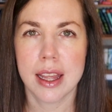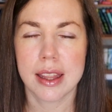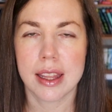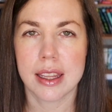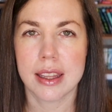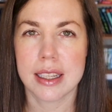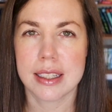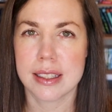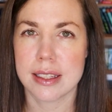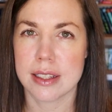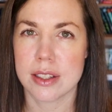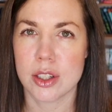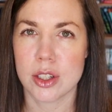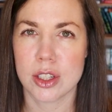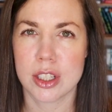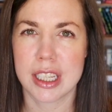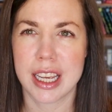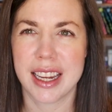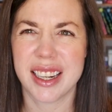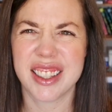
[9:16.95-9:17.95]
then the
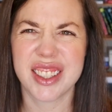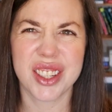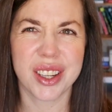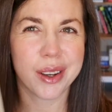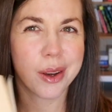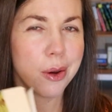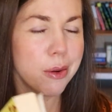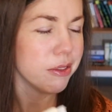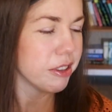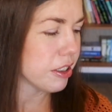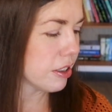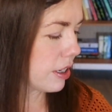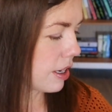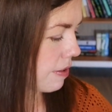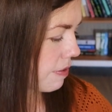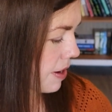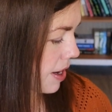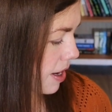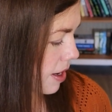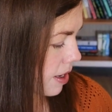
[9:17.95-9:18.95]
sisters kind of took over,
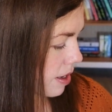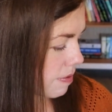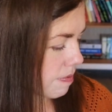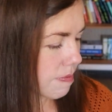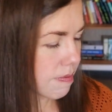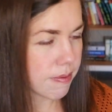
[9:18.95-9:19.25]
if I